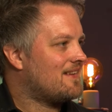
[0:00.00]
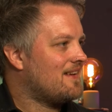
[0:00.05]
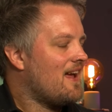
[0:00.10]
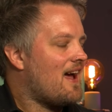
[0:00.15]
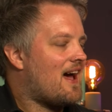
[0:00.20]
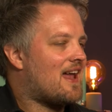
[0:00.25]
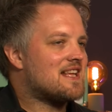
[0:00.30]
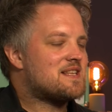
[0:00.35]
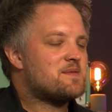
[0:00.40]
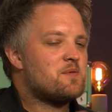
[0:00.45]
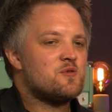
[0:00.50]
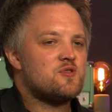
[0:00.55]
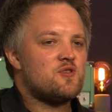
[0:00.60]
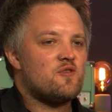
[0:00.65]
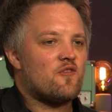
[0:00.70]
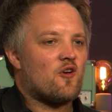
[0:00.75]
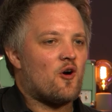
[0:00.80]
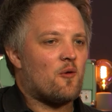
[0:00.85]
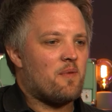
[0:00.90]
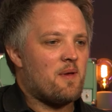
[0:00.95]
And I suppose
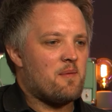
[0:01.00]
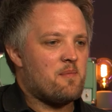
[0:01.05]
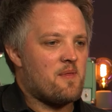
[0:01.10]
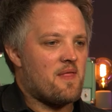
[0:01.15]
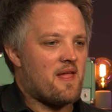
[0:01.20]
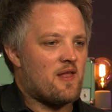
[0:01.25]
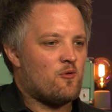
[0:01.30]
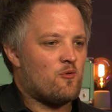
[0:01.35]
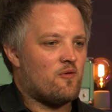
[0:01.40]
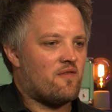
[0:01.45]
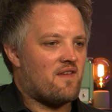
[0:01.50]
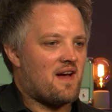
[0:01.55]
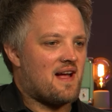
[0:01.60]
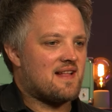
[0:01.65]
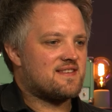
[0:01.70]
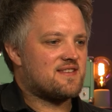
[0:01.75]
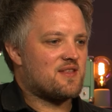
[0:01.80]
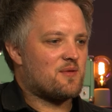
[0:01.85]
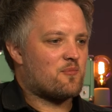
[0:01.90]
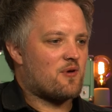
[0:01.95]
you've got people then who are
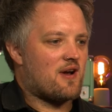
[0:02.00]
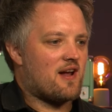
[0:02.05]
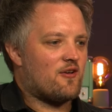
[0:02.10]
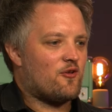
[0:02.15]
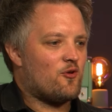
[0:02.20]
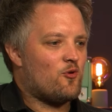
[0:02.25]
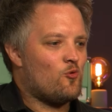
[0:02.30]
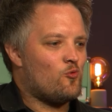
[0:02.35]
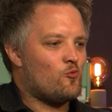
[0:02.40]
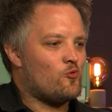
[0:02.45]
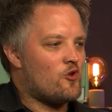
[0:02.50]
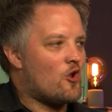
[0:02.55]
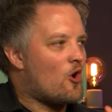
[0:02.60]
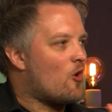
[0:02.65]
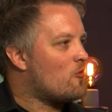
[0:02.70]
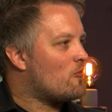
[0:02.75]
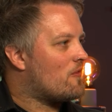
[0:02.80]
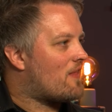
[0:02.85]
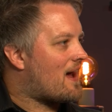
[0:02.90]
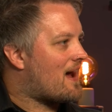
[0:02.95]
fans of the brand who
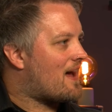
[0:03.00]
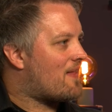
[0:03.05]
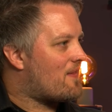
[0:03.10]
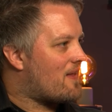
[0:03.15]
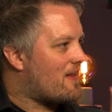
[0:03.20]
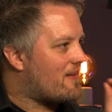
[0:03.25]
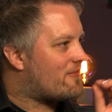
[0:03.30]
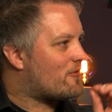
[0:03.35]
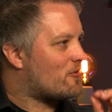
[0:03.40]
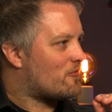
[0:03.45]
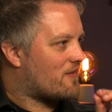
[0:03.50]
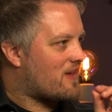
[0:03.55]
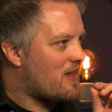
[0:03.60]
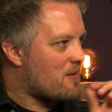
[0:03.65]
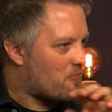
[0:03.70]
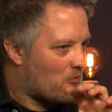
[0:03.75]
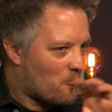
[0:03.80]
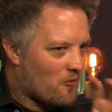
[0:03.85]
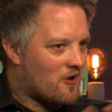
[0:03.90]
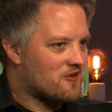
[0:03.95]
know that, and they sort of
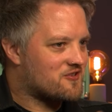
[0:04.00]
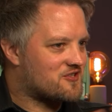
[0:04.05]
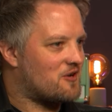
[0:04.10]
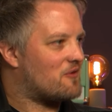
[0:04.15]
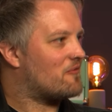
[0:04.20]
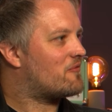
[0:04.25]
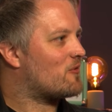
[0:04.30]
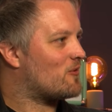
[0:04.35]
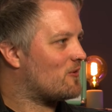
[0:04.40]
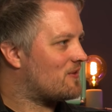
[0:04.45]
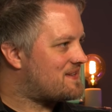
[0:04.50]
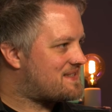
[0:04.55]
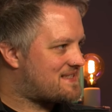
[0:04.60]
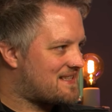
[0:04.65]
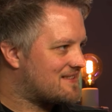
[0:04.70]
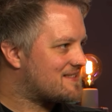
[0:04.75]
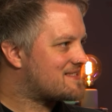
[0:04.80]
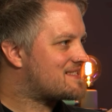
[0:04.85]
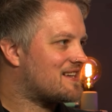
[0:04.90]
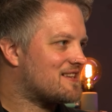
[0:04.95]
keep a watch out for all these
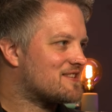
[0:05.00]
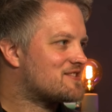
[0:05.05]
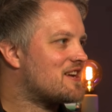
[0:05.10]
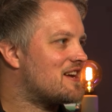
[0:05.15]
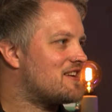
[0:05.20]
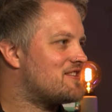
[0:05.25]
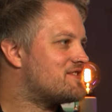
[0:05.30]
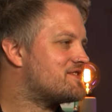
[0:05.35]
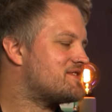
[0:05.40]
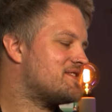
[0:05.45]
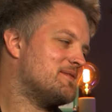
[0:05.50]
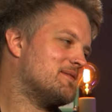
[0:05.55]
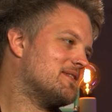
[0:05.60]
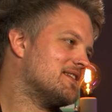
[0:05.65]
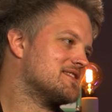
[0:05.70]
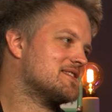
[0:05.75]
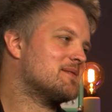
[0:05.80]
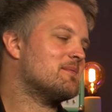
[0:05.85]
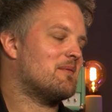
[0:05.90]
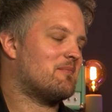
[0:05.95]
little subtle changes that you
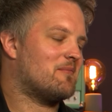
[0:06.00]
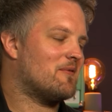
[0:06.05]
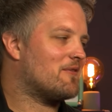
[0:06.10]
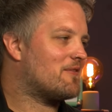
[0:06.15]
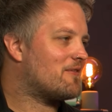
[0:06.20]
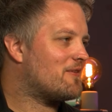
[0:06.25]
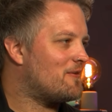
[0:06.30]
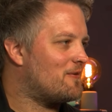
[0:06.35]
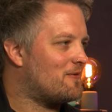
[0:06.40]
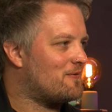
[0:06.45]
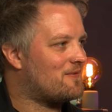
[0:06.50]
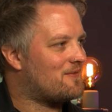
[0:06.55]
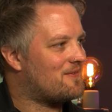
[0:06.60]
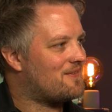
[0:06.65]
guys come up with too.